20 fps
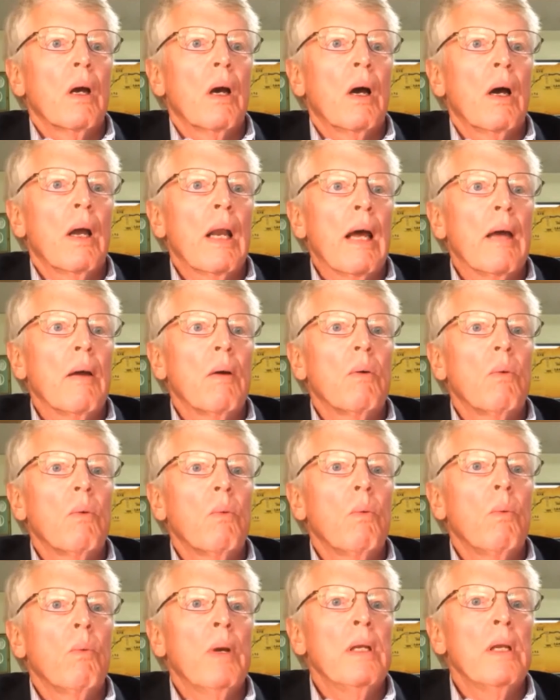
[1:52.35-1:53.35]
All right,
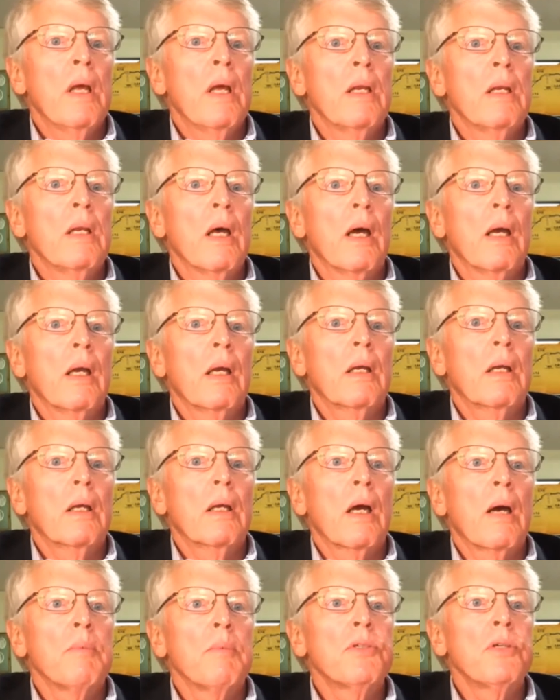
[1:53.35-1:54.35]

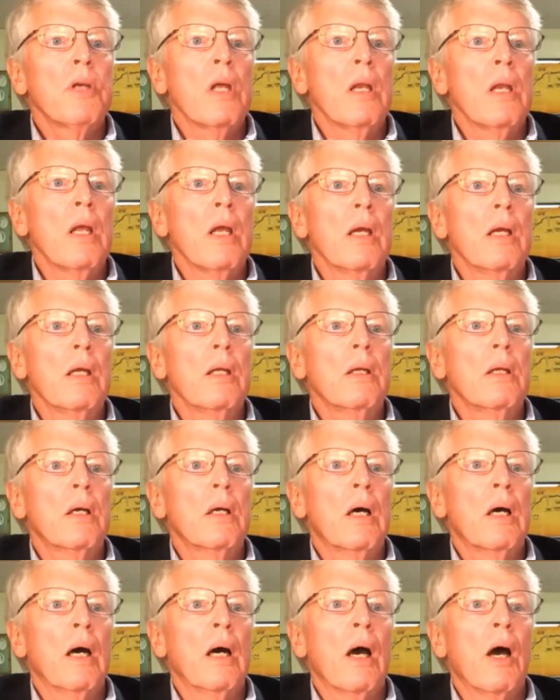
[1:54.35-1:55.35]
I'm sending
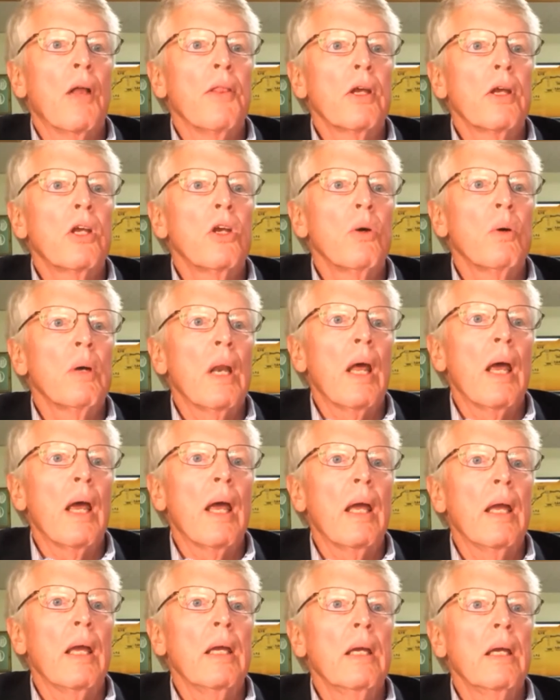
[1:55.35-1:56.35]
on the
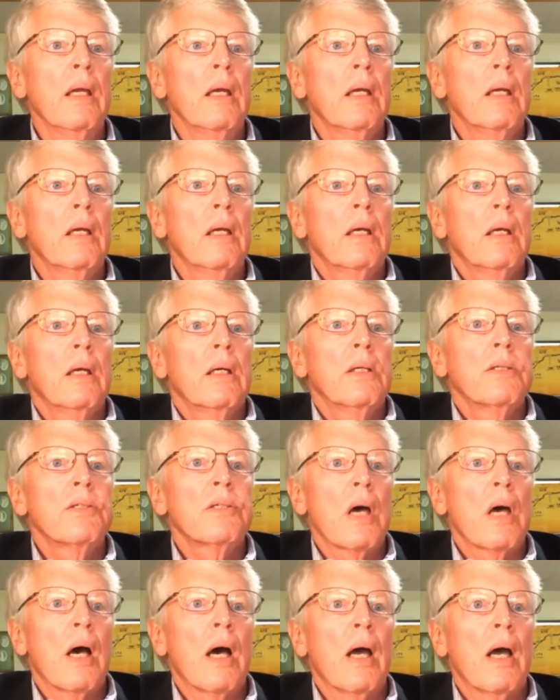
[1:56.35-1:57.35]
Q&A
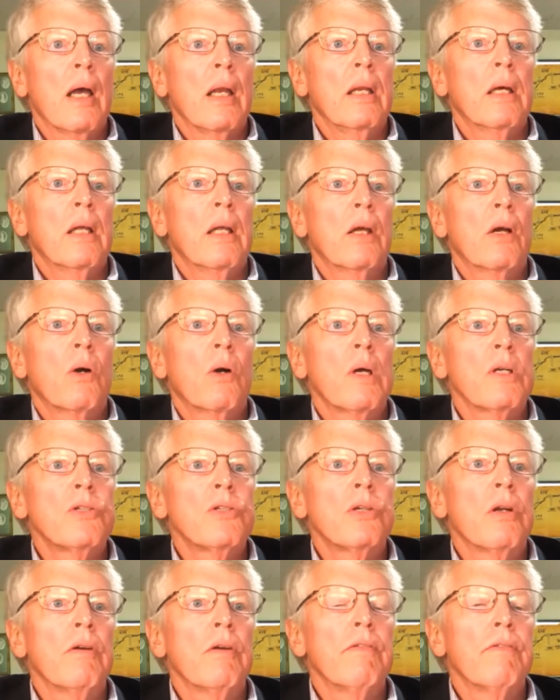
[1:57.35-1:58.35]
side the
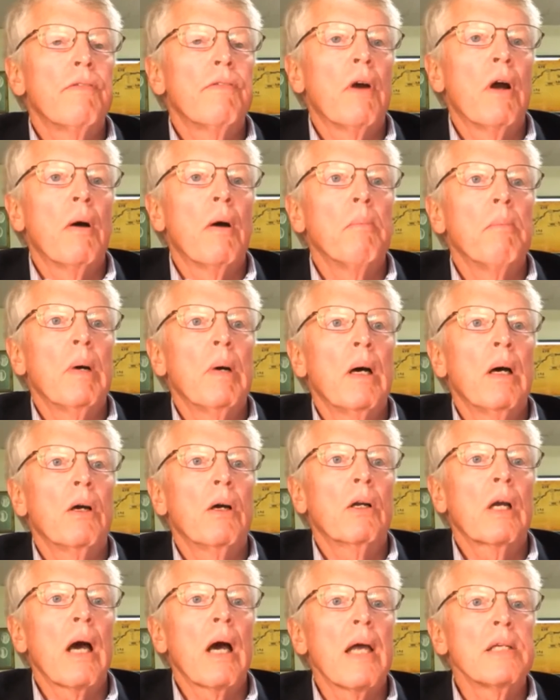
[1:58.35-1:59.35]
question
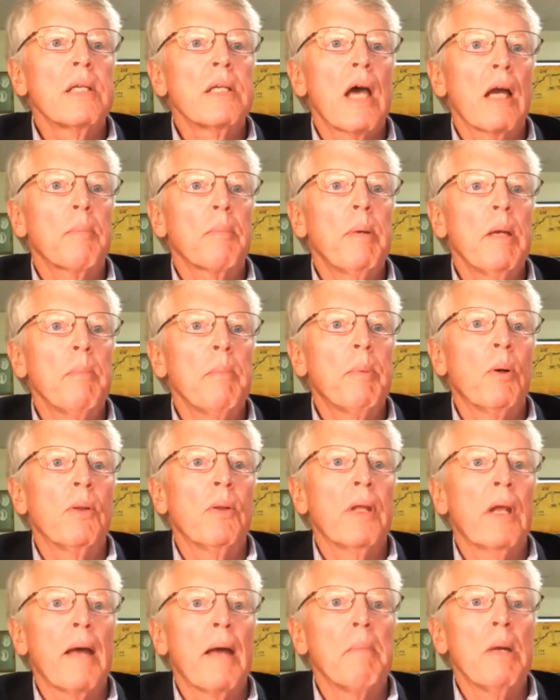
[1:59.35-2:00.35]
from contact people
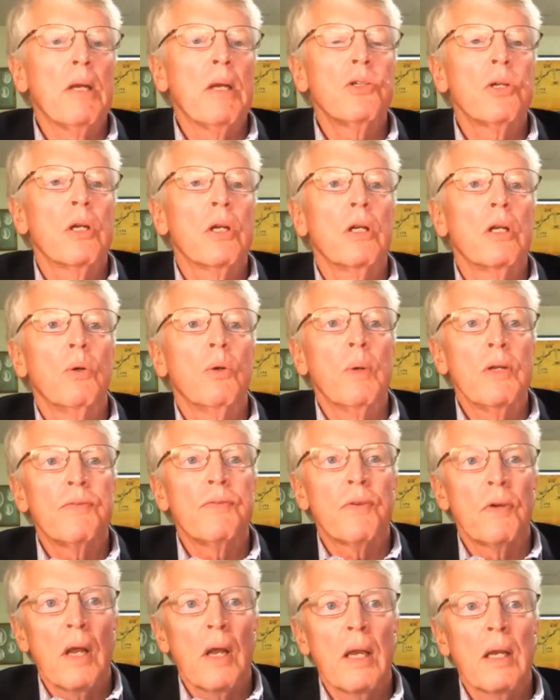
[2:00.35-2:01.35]
that I mentioned, Luis
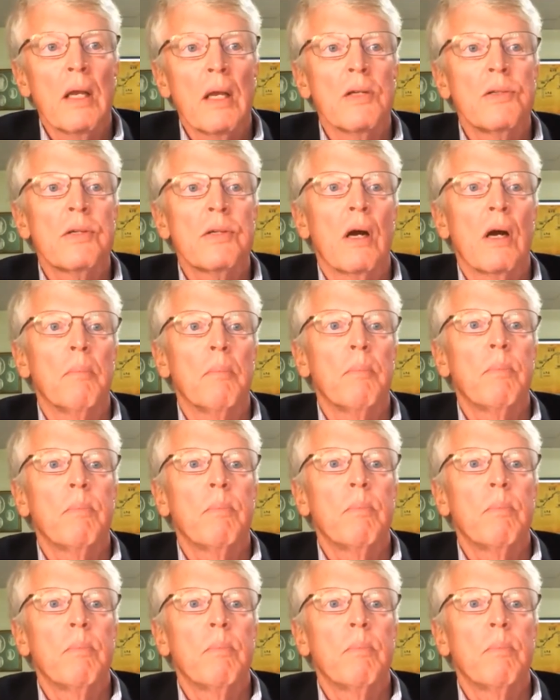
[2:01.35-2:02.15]
Fernandez, our